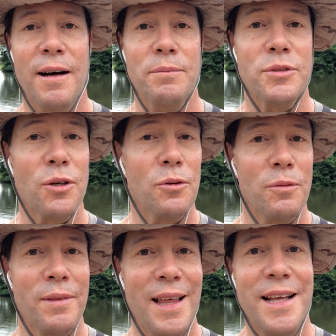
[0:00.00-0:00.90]
So
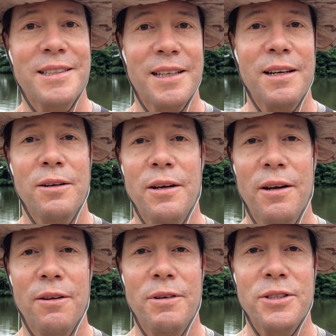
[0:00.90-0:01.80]
that's, again,
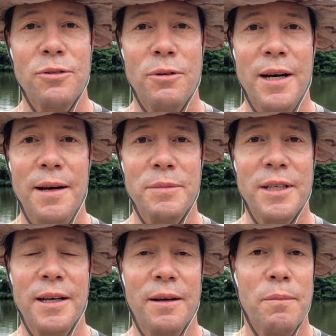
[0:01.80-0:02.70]
another reason why I'm
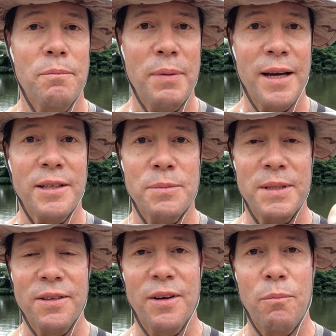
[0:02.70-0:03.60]
saying pick a
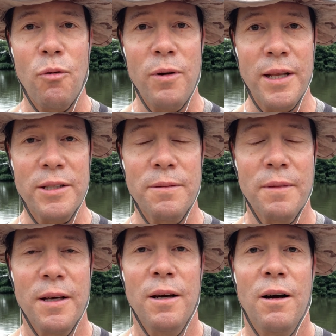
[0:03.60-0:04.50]
specific point.
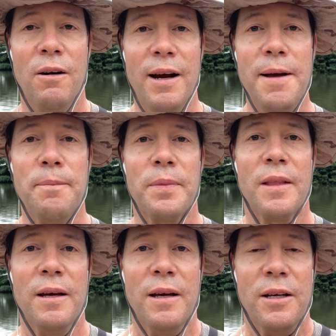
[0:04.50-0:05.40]
All right?
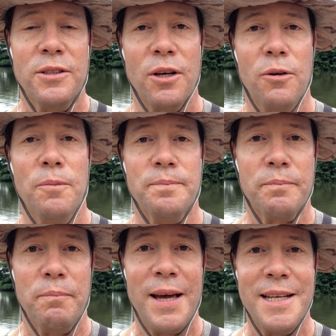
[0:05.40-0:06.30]
So
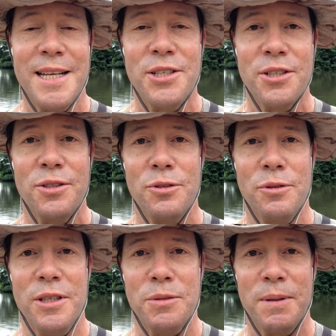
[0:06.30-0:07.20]
pay attention
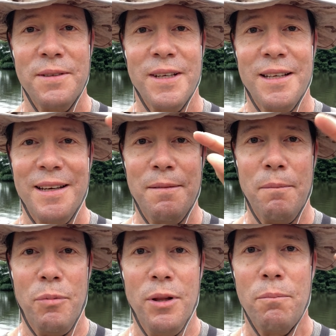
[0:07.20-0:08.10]
to the specific
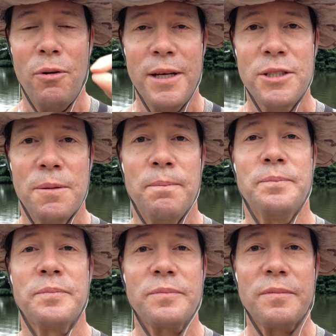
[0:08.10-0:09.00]
bullet points
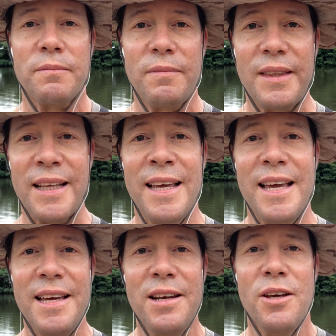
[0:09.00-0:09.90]

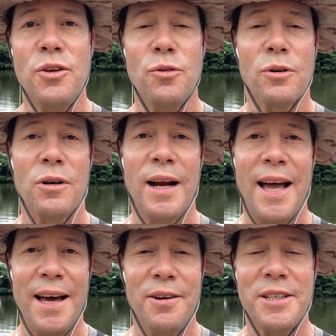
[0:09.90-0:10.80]
in your
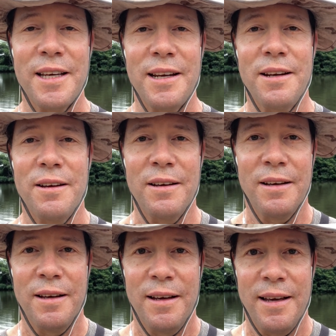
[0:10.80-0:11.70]
annotated
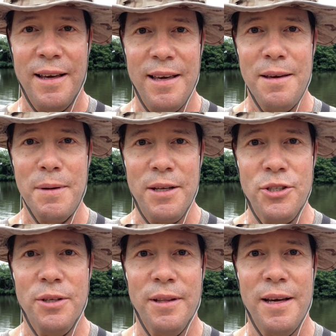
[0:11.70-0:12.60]

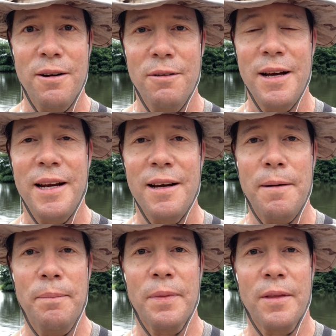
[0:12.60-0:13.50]
image that you're writing
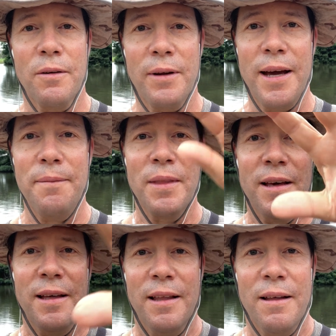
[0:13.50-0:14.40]
up, okay?
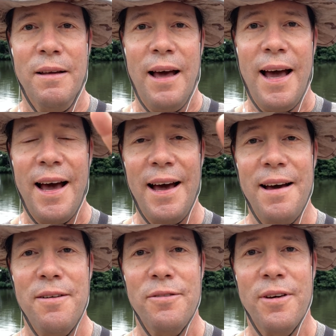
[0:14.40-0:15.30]

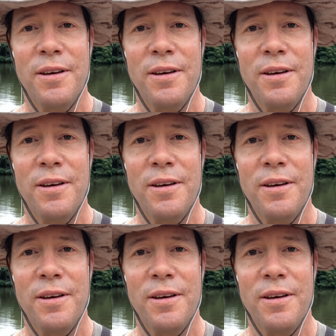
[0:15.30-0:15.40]
Have,